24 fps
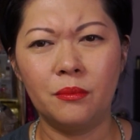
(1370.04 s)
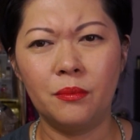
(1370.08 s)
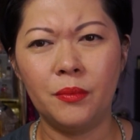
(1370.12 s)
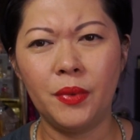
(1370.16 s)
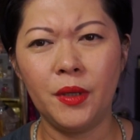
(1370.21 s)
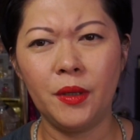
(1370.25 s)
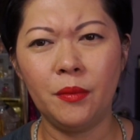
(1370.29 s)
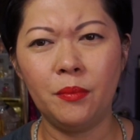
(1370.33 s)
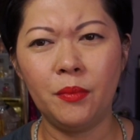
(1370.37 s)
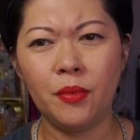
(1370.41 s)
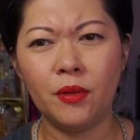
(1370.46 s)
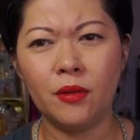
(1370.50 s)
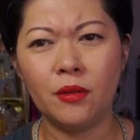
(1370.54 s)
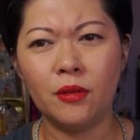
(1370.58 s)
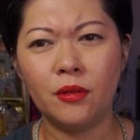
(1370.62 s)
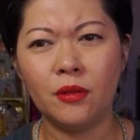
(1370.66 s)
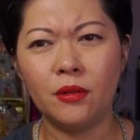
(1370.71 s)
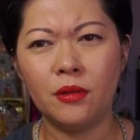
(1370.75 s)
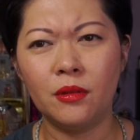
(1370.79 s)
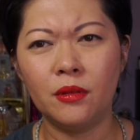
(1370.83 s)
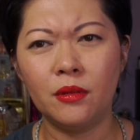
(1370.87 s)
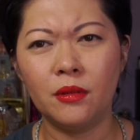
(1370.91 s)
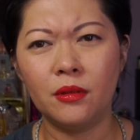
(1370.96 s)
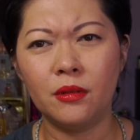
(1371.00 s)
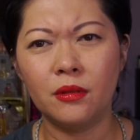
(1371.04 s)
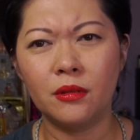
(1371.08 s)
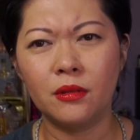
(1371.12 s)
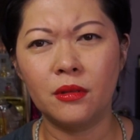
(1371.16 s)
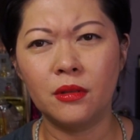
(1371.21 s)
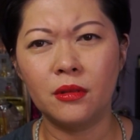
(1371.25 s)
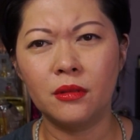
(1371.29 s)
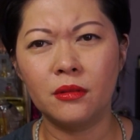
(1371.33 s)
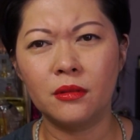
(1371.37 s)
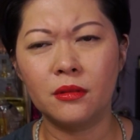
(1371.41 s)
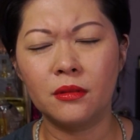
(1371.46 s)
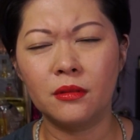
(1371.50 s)
People
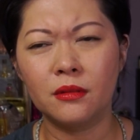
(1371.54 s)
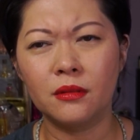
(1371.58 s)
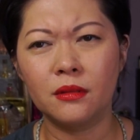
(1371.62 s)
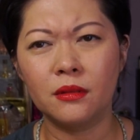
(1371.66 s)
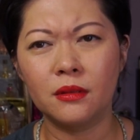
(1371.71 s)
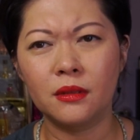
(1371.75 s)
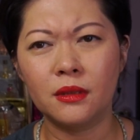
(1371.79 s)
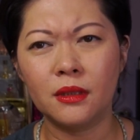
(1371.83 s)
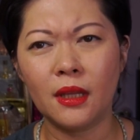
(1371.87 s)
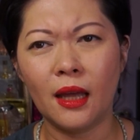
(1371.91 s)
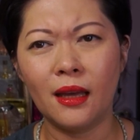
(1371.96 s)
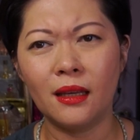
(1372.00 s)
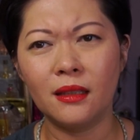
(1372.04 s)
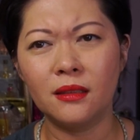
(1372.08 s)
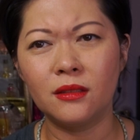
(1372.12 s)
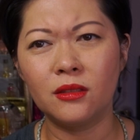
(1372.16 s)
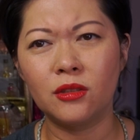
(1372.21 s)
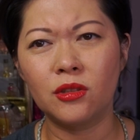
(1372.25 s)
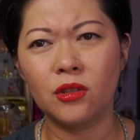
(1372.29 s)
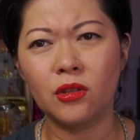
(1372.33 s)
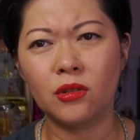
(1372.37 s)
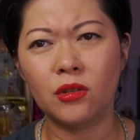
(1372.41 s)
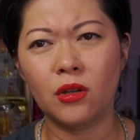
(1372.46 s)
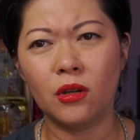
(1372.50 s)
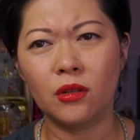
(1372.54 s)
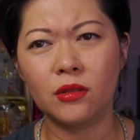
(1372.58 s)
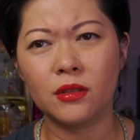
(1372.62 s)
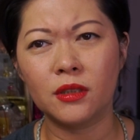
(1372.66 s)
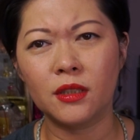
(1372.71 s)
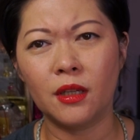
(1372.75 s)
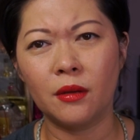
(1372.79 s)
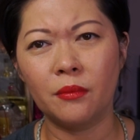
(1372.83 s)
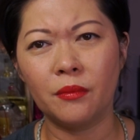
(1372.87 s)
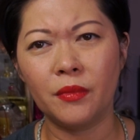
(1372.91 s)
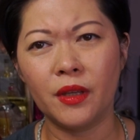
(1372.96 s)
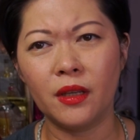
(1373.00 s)
tends to cook
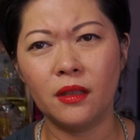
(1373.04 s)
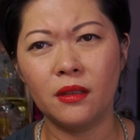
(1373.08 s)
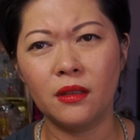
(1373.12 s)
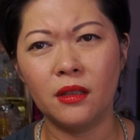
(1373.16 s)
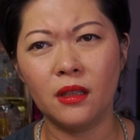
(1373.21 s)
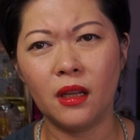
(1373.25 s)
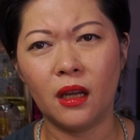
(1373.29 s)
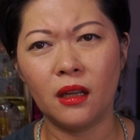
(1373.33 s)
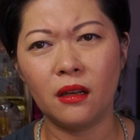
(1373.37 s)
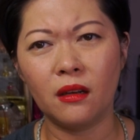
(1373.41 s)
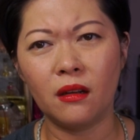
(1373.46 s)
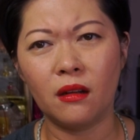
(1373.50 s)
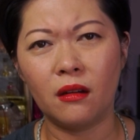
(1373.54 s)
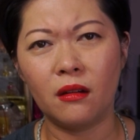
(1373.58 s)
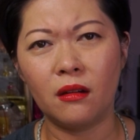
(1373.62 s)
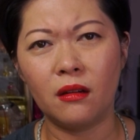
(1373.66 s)
something not